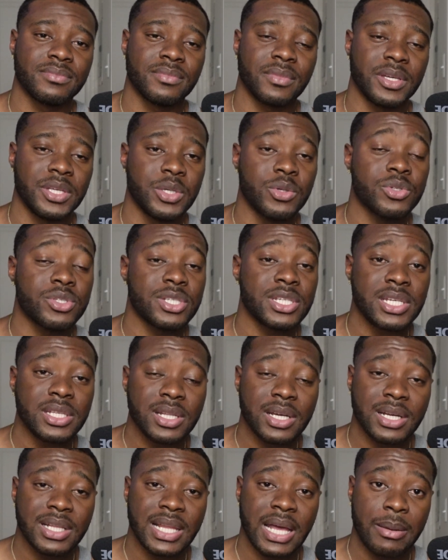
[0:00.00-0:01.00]
You see
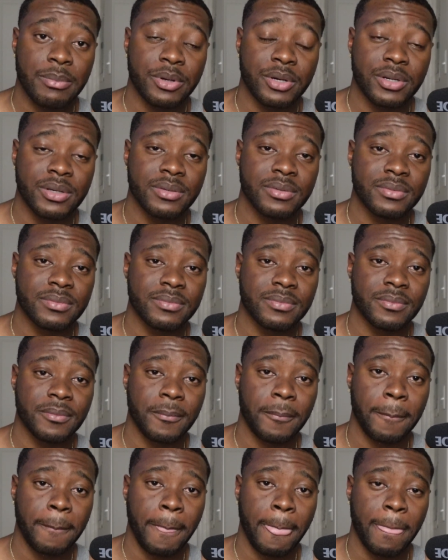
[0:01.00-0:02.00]
the glamour,
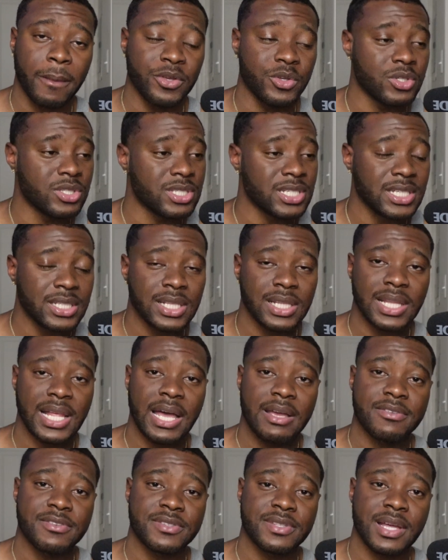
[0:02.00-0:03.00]
you see the
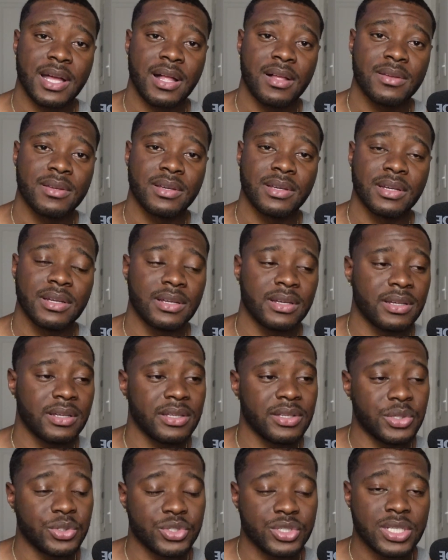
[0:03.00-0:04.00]
lifestyle,
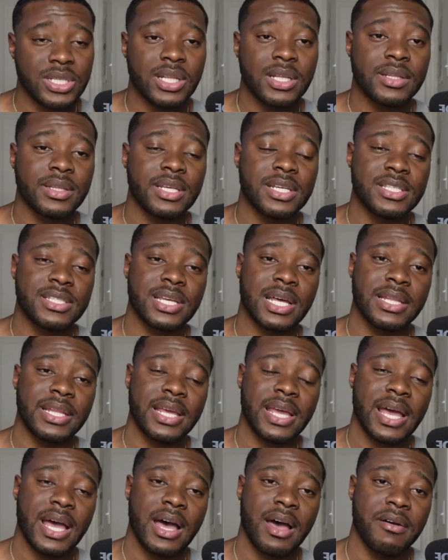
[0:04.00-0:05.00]
you see the things that
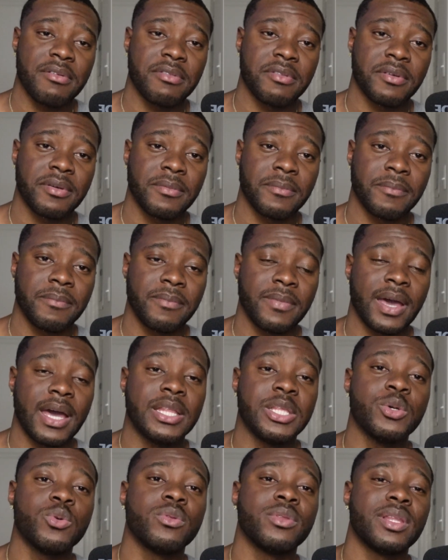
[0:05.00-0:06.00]
they have,
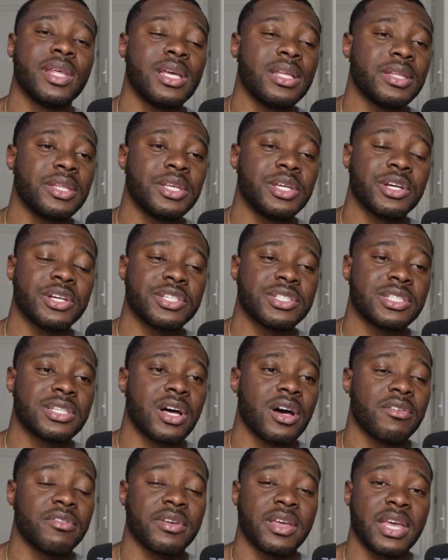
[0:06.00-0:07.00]
and you think to
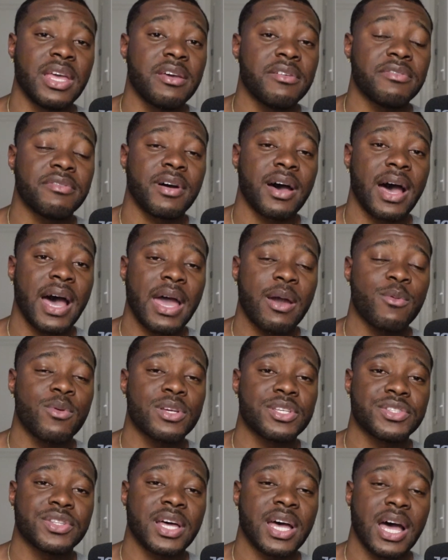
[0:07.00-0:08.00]
yourself, if I
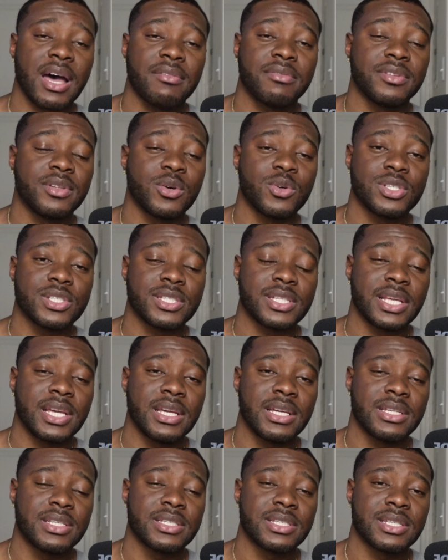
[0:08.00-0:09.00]
was to have those
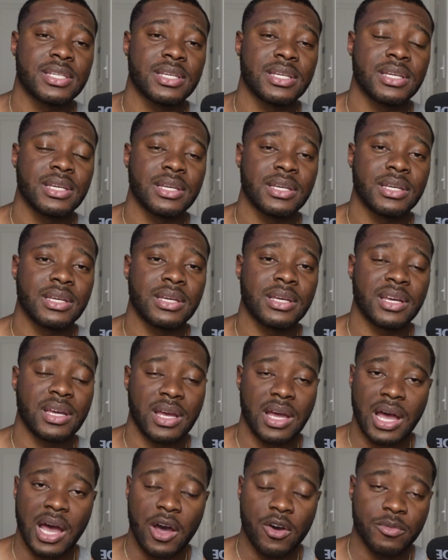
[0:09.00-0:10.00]
things,
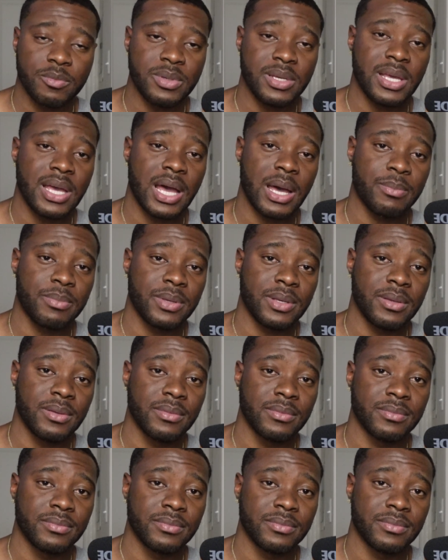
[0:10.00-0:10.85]
I would be happy.